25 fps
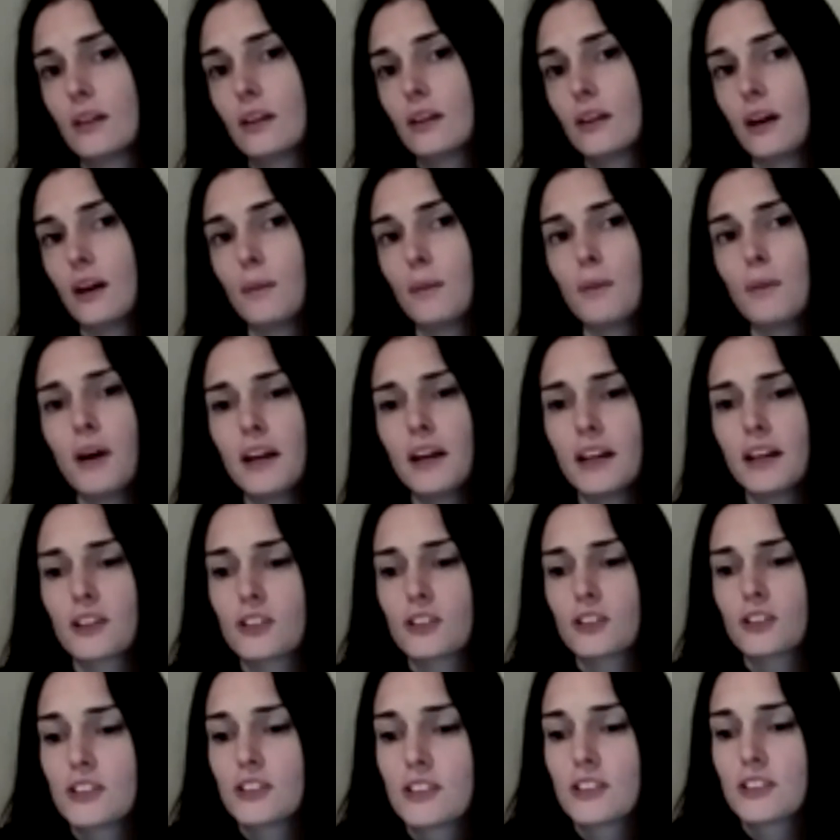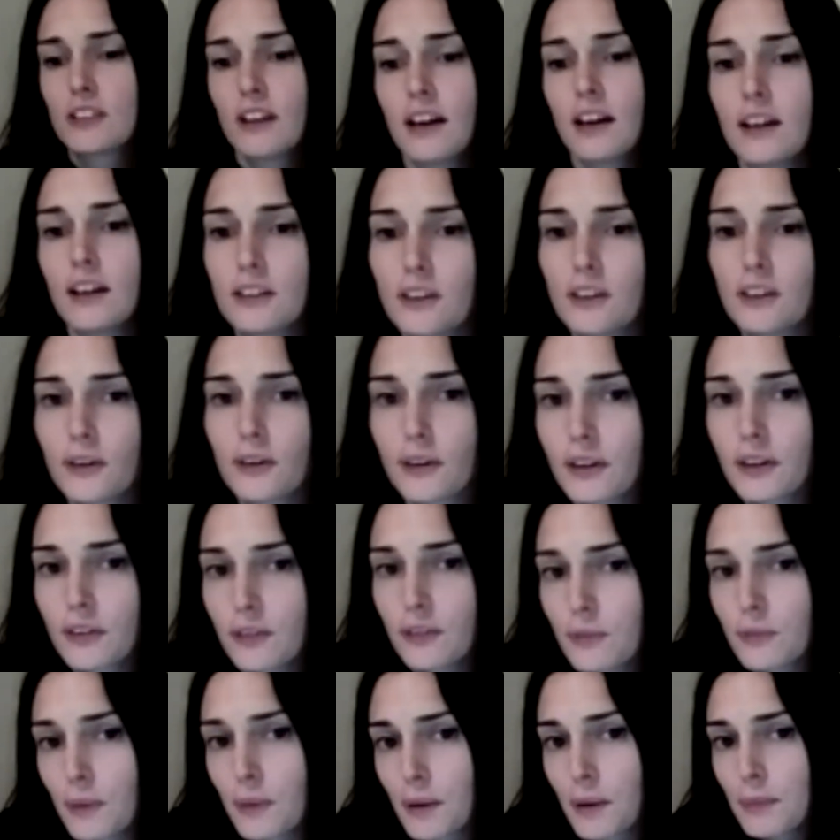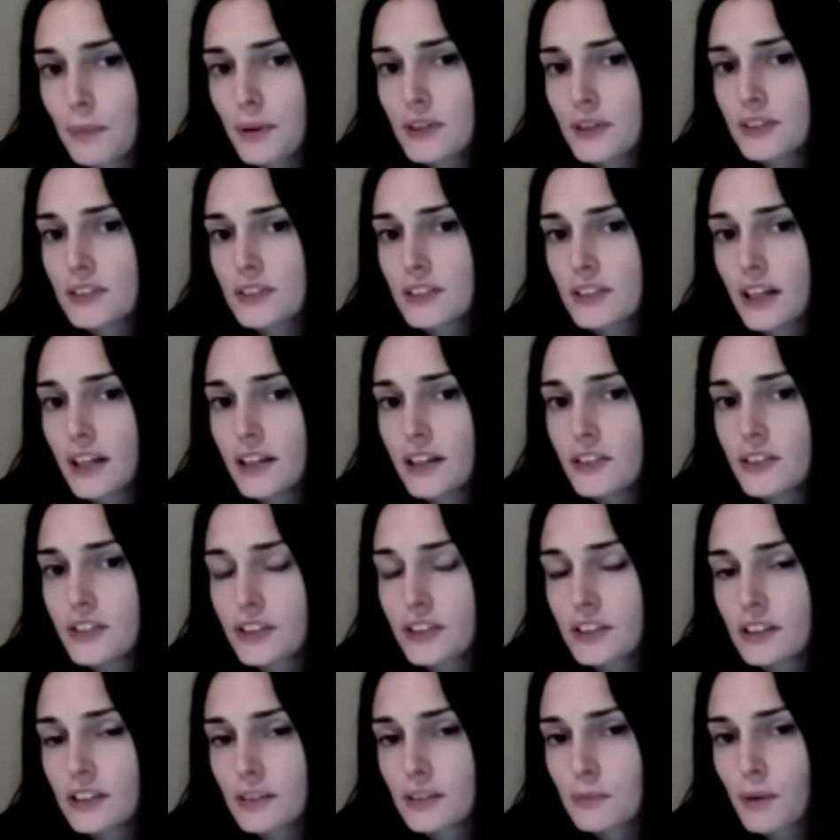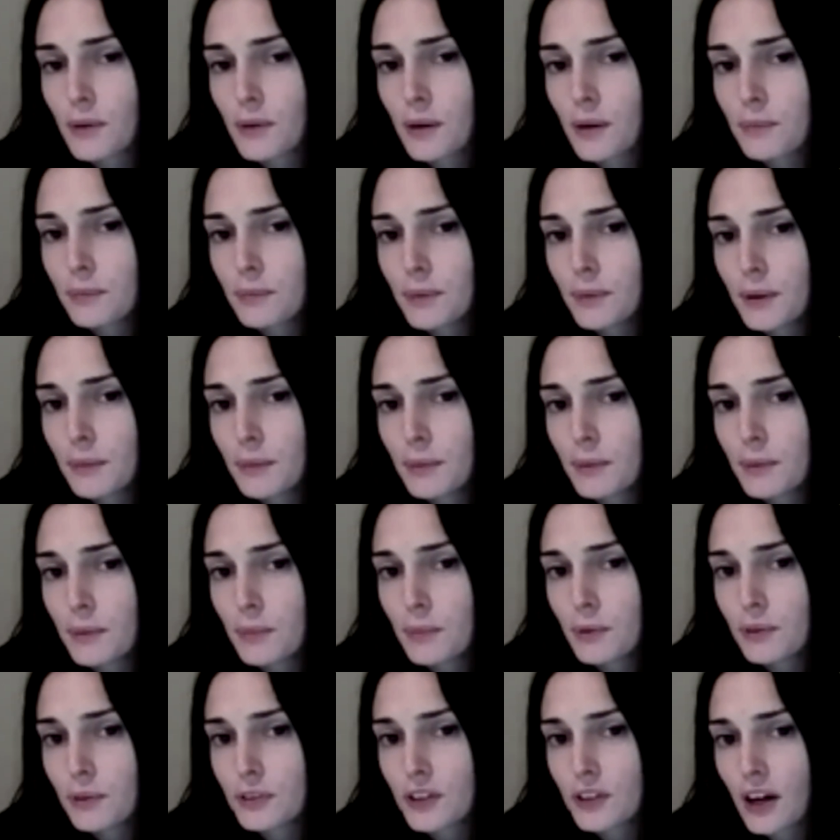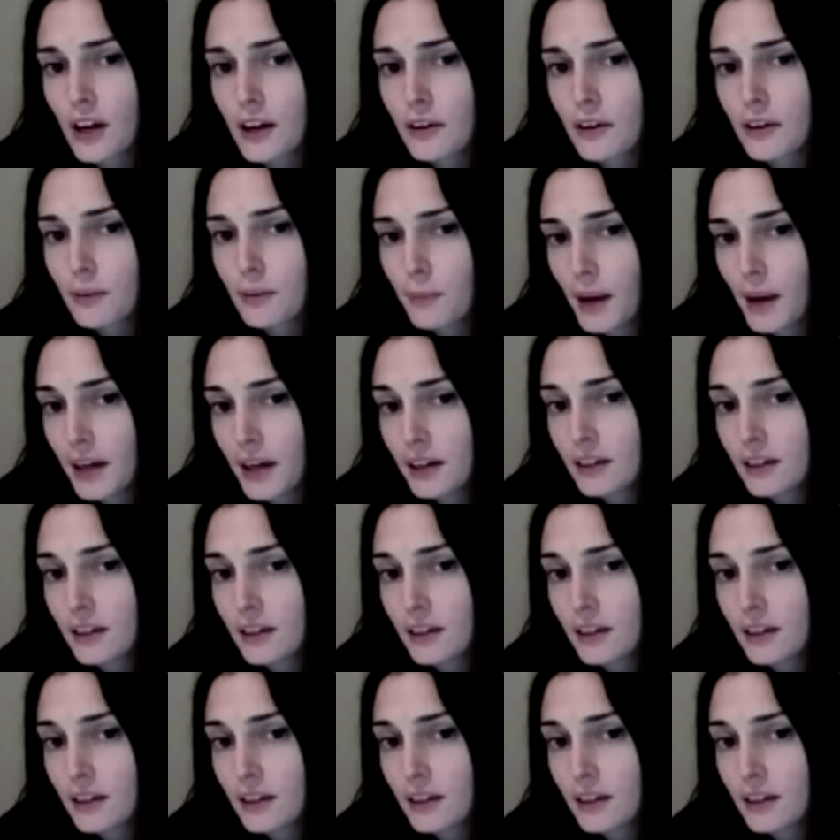might actually start going through my presentation. It might be a bit more diagrammatic.